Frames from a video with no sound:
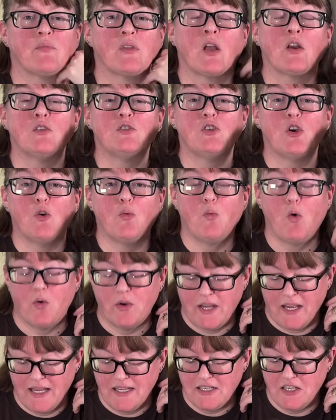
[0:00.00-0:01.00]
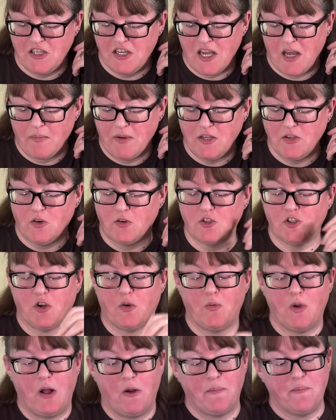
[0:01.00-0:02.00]
So what is a jammy dodger?
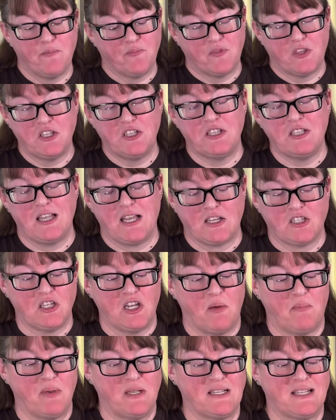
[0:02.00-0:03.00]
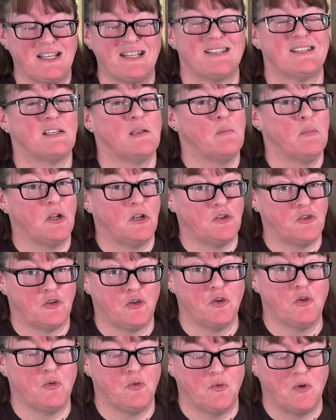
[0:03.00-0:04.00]
Well, this is actually a biscuit similar
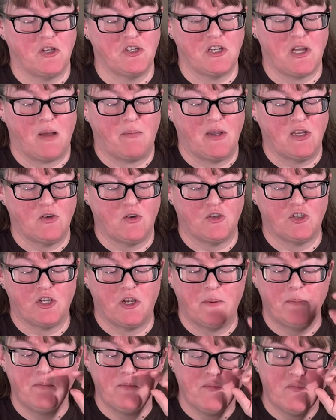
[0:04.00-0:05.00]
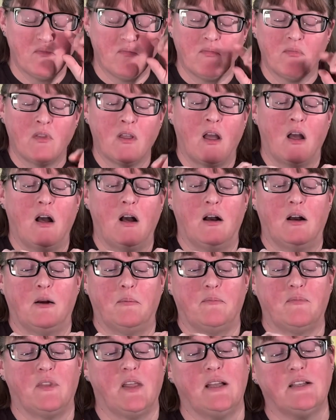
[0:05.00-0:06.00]
to a jammy dodger.
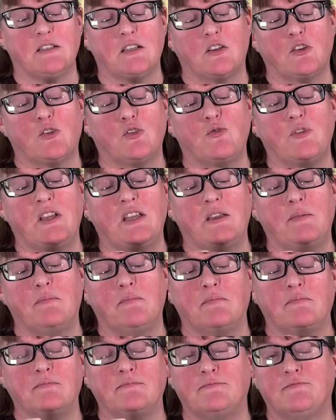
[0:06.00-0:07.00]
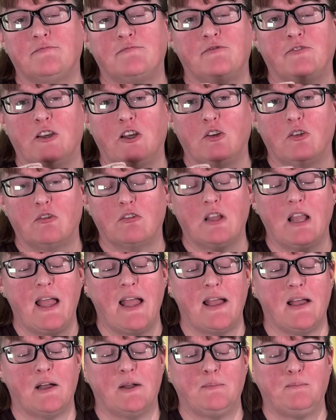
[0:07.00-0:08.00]
There's a cream filled
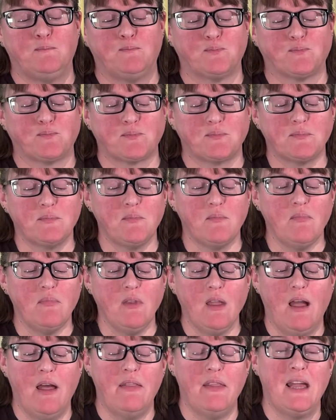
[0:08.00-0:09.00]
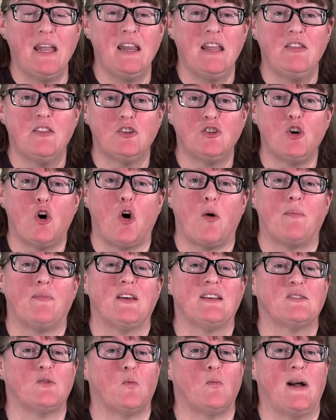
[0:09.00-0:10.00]
layer, and then in the top
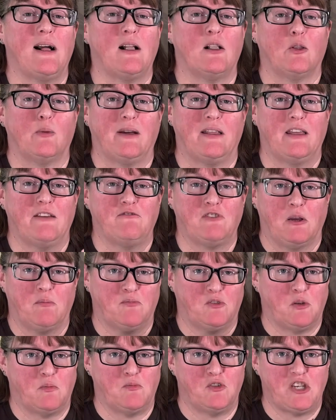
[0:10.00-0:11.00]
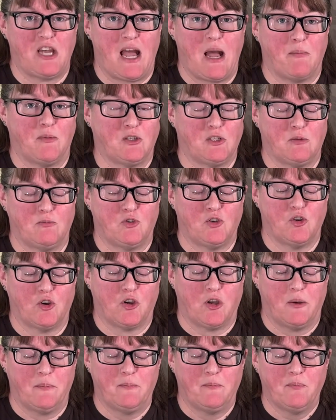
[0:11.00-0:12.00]
there's a well where they've dumped some jam and some
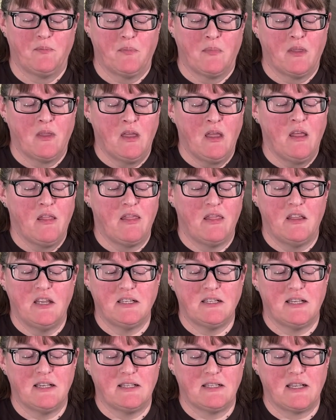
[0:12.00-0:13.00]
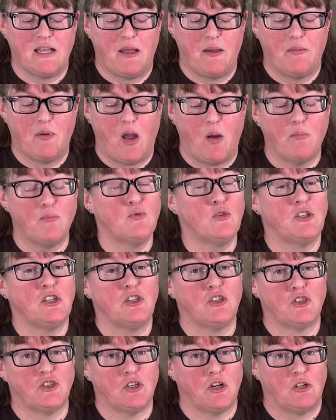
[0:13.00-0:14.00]
sugar. This is a
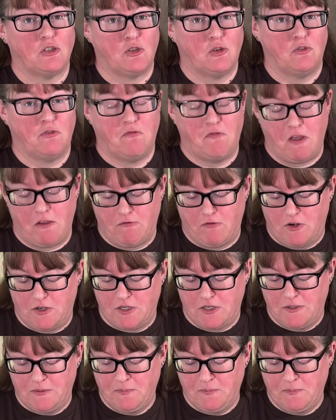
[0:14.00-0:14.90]
British childhood favourite.